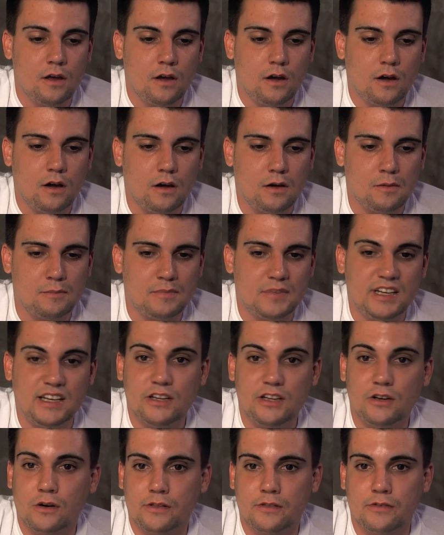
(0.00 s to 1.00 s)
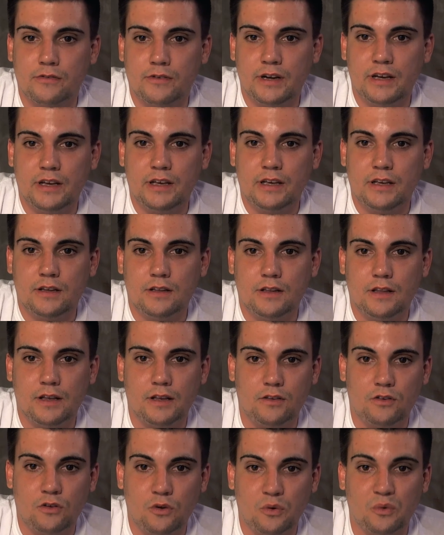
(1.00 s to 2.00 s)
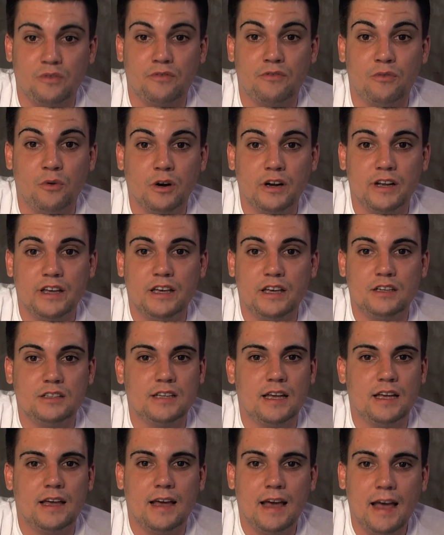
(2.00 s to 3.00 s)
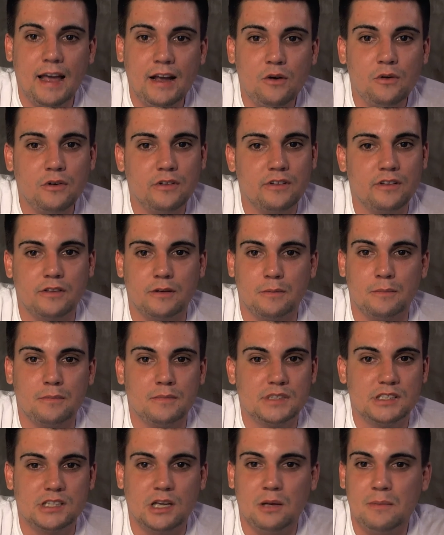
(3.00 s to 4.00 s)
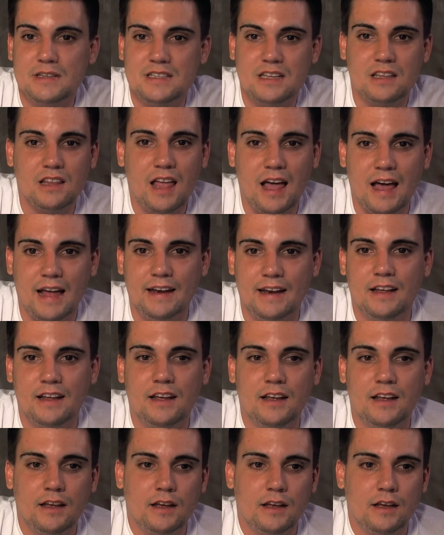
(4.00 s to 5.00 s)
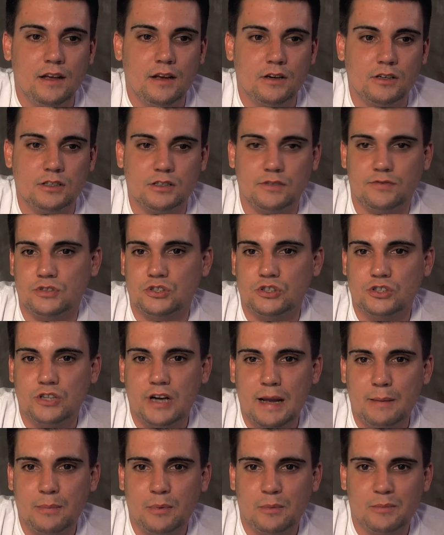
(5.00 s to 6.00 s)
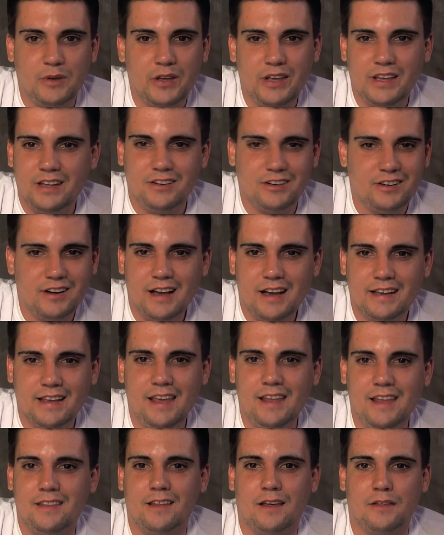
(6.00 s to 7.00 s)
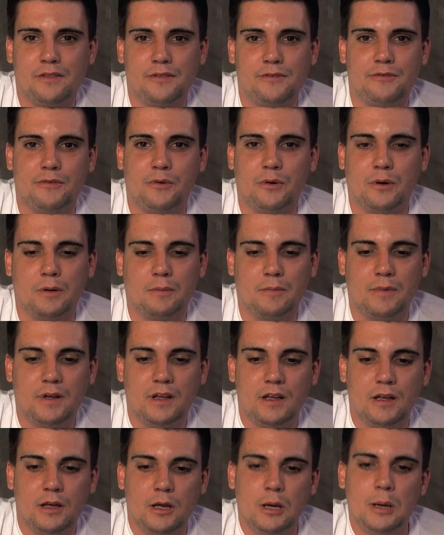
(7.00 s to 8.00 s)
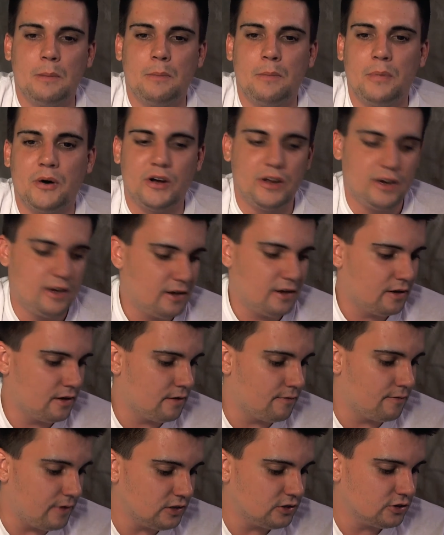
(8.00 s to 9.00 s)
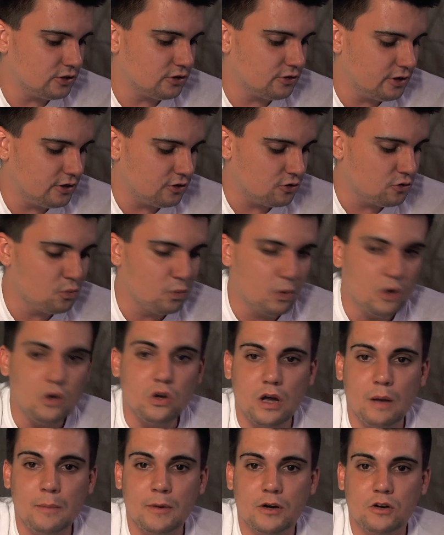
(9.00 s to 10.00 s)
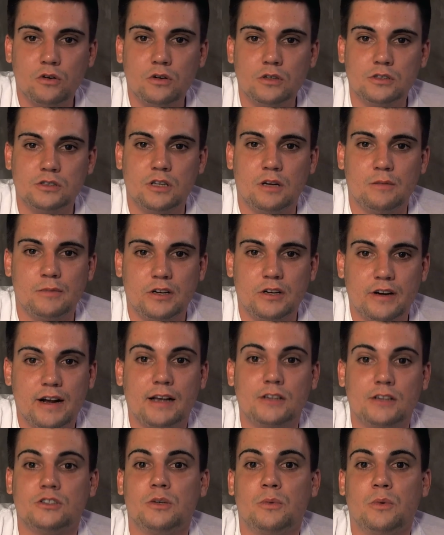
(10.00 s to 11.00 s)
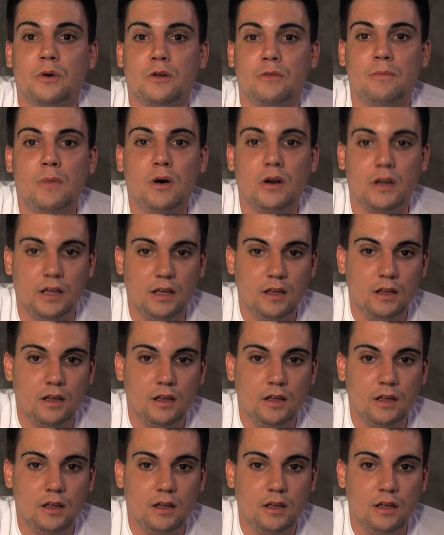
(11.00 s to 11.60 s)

DDR3, like 2 or 4 gigs, hang on to them. Sell them as a lot. Because if you scrap them, you're not getting nothing for them. But eventually, you will come across some that are actually worth money.